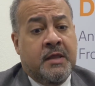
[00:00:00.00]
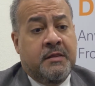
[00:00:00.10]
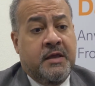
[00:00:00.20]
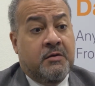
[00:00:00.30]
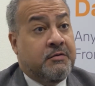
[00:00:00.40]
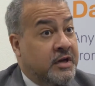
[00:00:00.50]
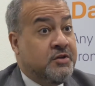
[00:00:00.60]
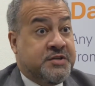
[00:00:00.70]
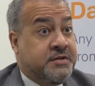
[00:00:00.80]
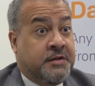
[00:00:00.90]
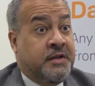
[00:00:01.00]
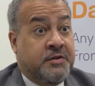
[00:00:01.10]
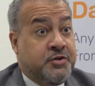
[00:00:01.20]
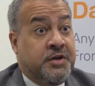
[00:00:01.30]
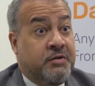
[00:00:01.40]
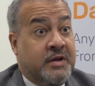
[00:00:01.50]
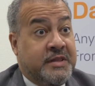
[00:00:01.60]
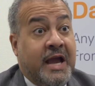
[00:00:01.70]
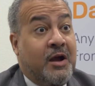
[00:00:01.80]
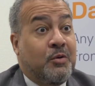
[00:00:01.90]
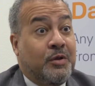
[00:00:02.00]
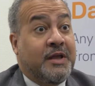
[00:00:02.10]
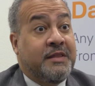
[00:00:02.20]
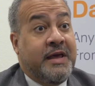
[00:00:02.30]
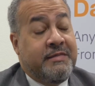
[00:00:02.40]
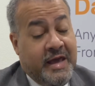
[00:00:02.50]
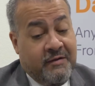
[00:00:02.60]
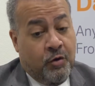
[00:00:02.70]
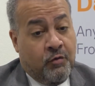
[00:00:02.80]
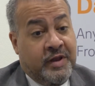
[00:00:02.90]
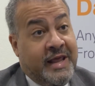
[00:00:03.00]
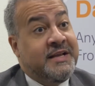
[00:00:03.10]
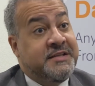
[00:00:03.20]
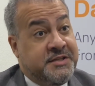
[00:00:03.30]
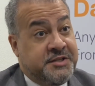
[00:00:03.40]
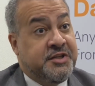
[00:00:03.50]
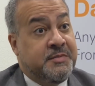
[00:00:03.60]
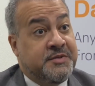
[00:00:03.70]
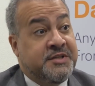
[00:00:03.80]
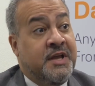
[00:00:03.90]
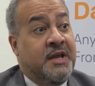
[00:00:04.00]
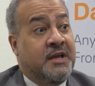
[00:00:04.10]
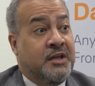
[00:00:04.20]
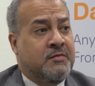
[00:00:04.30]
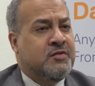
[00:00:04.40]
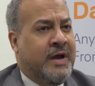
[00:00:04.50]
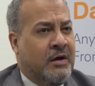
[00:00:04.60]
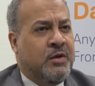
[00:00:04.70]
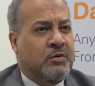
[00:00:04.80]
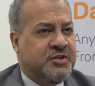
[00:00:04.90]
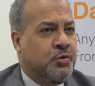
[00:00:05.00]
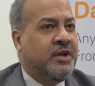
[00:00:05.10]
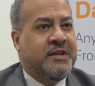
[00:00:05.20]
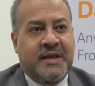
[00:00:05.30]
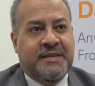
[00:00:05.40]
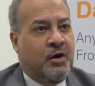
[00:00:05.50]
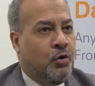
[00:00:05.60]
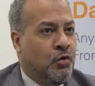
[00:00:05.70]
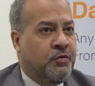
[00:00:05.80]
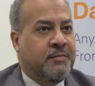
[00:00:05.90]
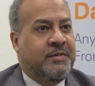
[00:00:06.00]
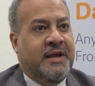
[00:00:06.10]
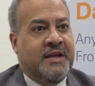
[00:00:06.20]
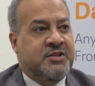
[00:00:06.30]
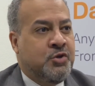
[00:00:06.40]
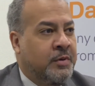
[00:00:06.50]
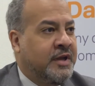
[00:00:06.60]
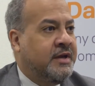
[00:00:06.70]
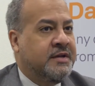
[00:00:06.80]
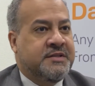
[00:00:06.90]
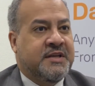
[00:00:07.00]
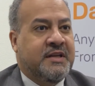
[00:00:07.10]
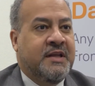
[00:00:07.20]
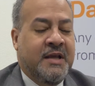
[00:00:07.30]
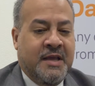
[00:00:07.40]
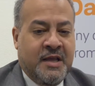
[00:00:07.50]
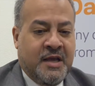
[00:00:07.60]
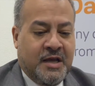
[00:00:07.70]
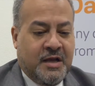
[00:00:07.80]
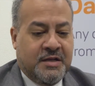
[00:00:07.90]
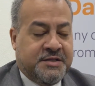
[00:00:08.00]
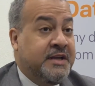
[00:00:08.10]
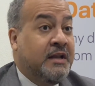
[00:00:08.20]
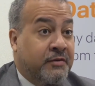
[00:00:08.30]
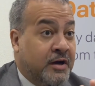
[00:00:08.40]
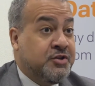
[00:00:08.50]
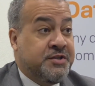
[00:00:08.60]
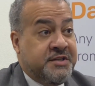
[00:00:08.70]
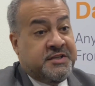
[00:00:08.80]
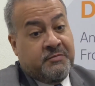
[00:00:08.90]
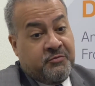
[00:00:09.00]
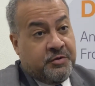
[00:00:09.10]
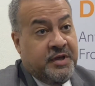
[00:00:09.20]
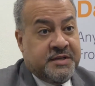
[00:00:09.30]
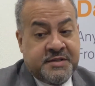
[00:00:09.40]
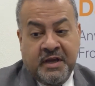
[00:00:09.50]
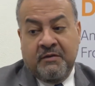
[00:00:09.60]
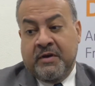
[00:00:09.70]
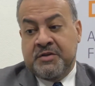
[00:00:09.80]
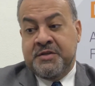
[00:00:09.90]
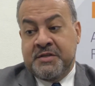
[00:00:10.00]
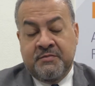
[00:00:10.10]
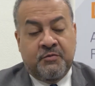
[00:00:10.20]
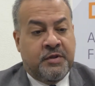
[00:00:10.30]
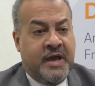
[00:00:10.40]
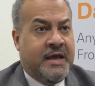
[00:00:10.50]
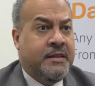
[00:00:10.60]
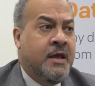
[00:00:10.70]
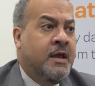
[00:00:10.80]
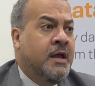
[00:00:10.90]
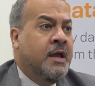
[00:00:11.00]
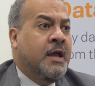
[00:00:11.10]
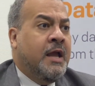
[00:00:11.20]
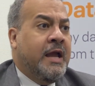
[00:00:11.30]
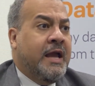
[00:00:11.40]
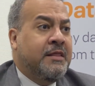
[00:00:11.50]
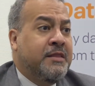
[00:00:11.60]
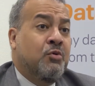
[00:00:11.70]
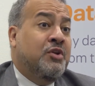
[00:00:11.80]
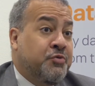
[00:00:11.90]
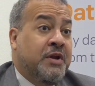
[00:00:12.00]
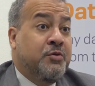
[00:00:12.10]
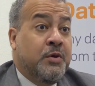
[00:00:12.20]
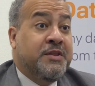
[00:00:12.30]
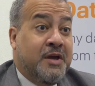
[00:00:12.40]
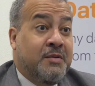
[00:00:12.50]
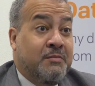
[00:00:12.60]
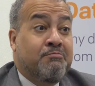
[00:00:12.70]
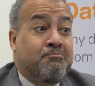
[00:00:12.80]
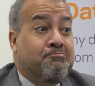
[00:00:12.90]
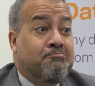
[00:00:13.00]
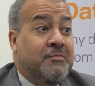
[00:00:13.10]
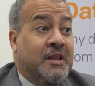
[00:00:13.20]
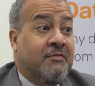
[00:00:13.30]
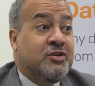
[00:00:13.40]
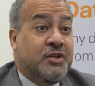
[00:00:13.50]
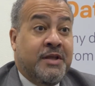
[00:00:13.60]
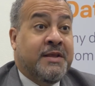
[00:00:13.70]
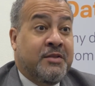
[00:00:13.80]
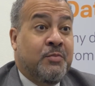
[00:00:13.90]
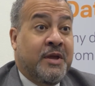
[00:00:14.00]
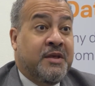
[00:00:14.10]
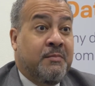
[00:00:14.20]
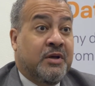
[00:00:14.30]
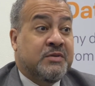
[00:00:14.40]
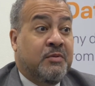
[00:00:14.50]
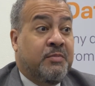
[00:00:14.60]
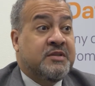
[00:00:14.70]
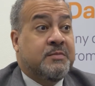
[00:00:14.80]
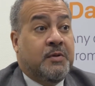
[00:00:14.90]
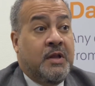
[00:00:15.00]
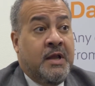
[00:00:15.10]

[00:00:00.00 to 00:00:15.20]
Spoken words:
they are really just starting the journey right now. Like they have all of the legacy systems in terms of how they were storing data all over the place, duplicates and single function system for this, single function system for that. And they weren't really doing the leveraging data to make the impossible possible.